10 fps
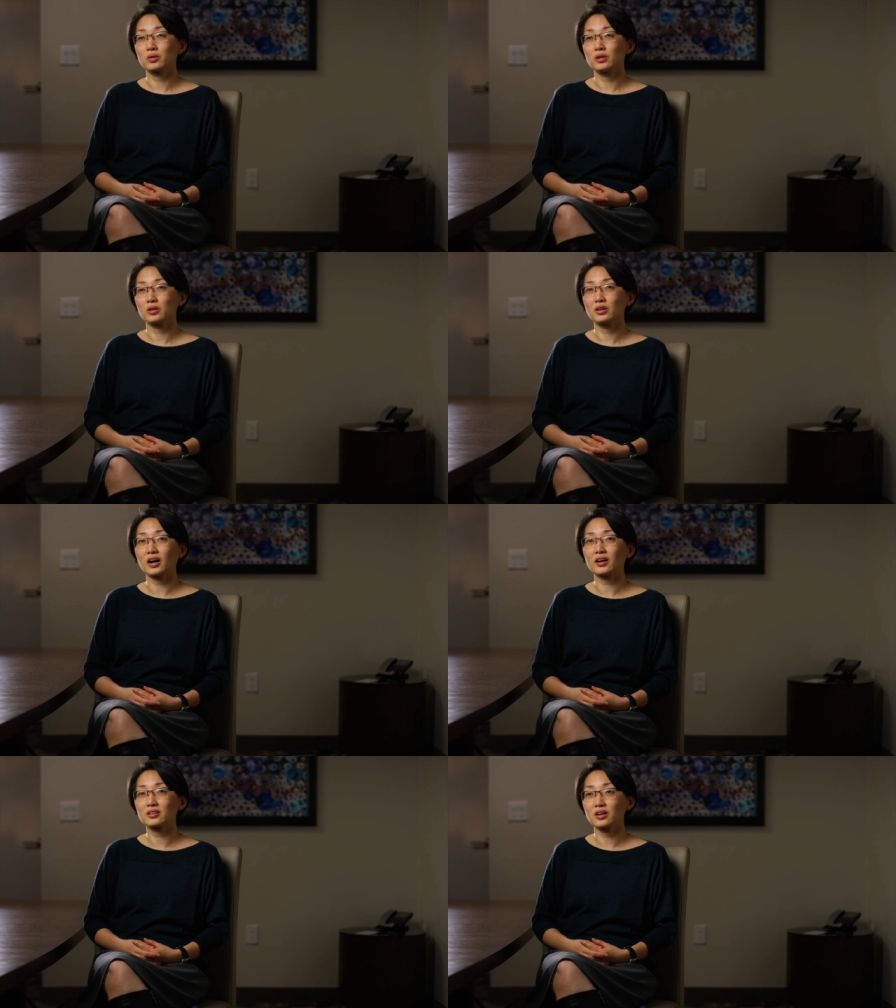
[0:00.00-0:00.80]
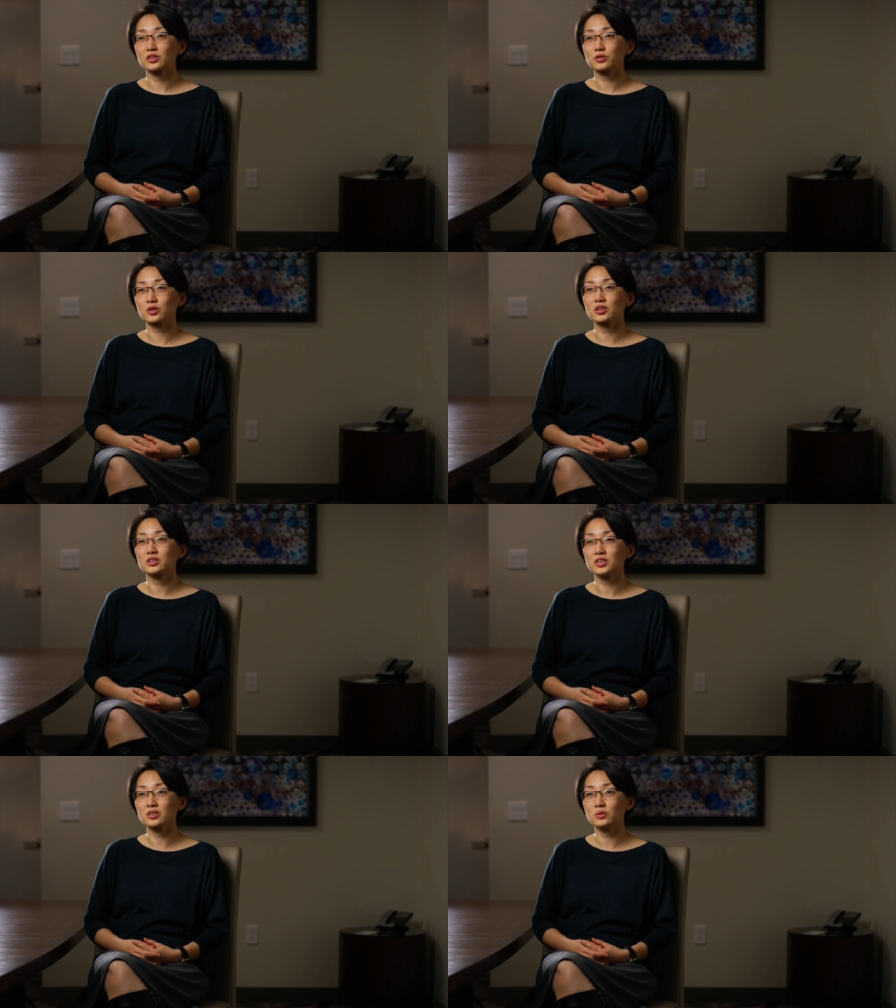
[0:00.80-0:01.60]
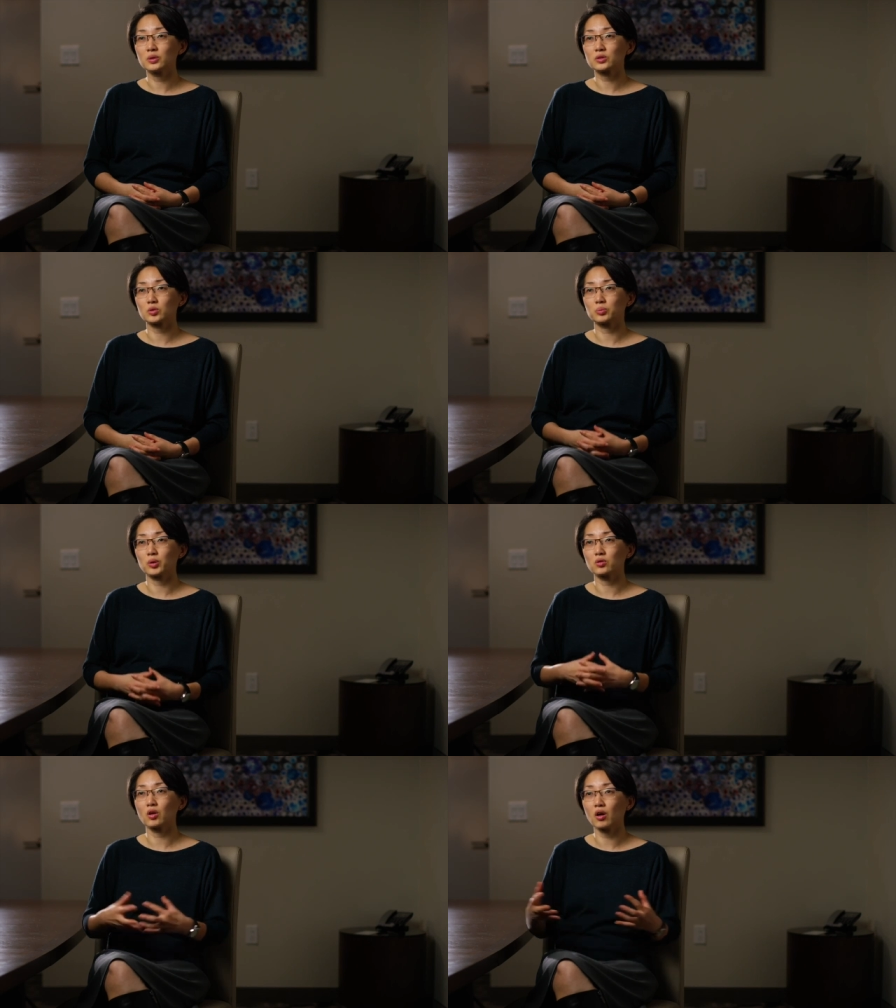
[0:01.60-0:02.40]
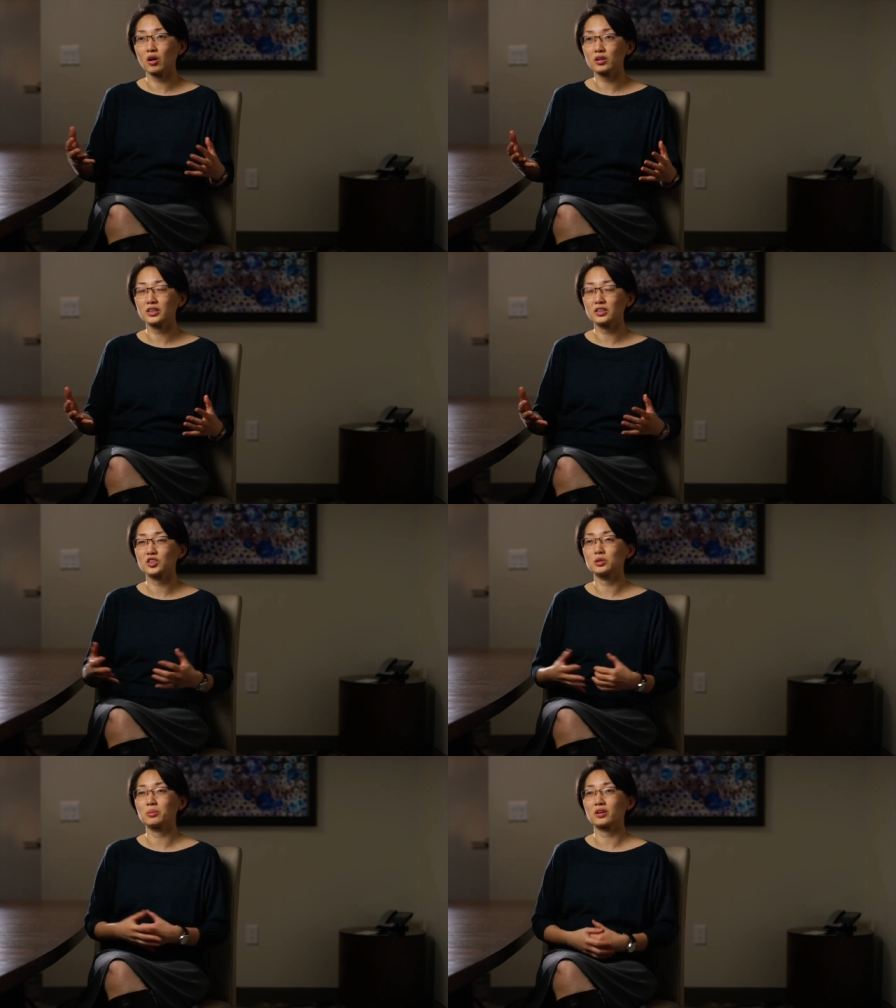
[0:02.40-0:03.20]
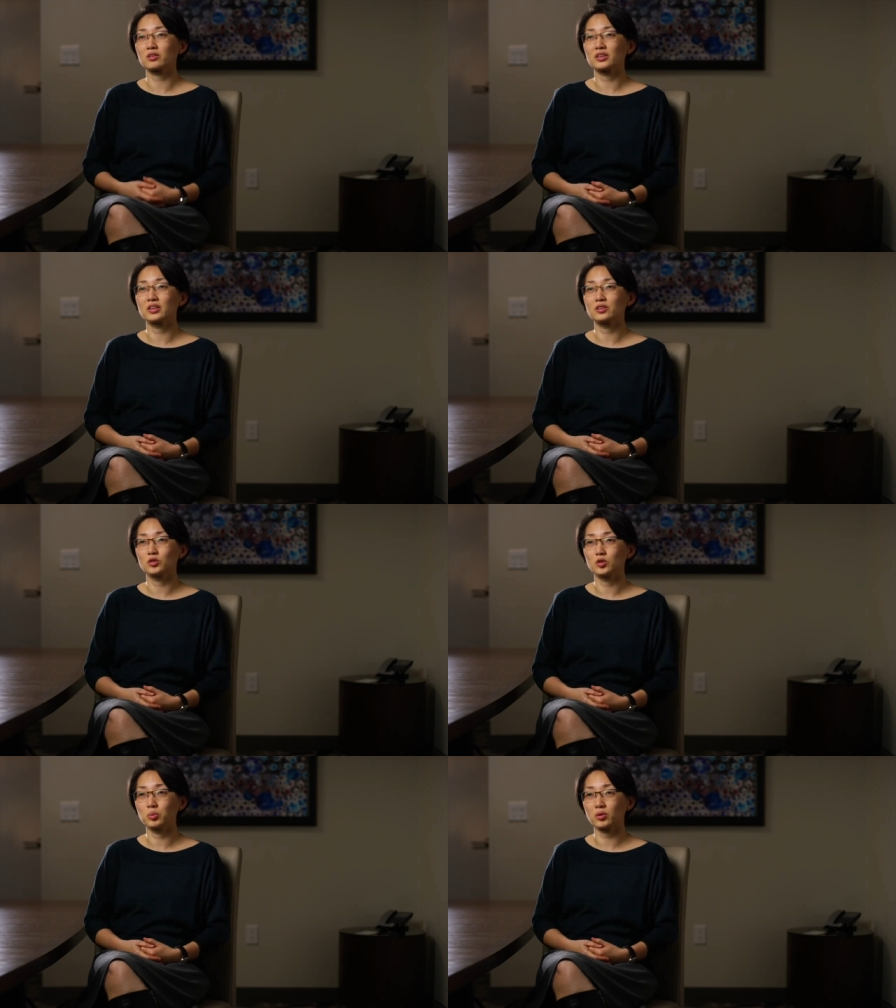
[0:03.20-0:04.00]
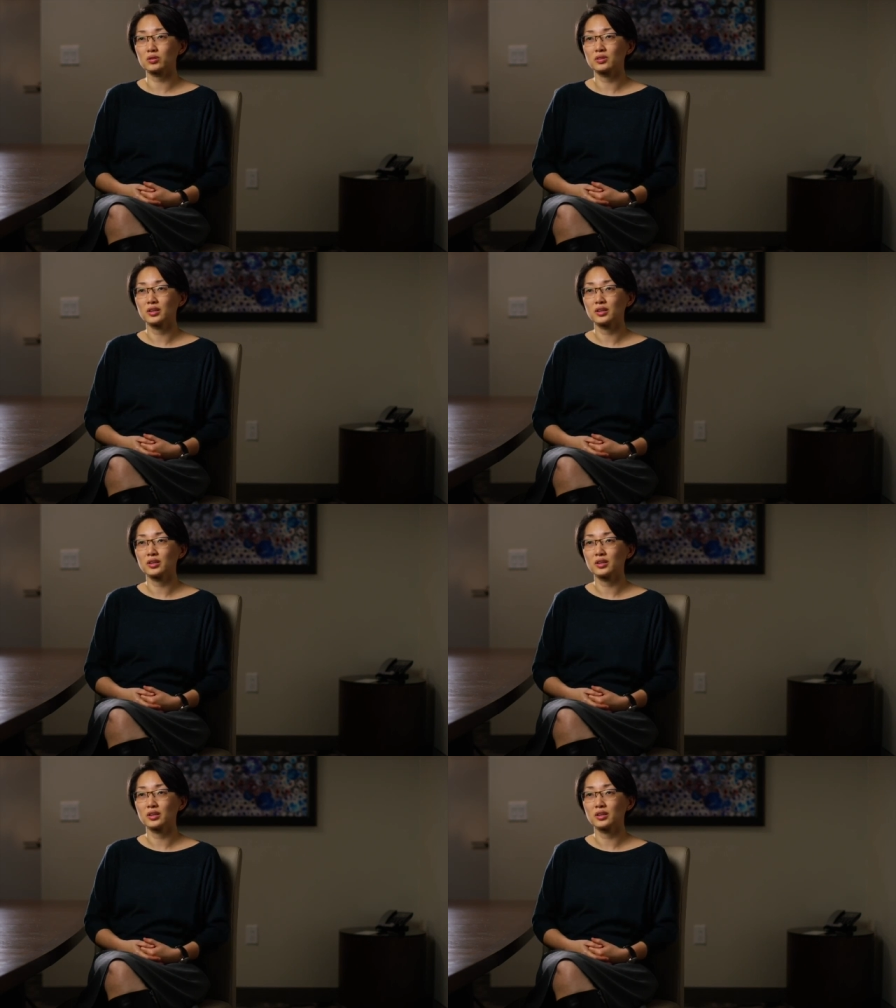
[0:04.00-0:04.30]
the guidelines for continuous or prolonged E E G monitoring in a newborn.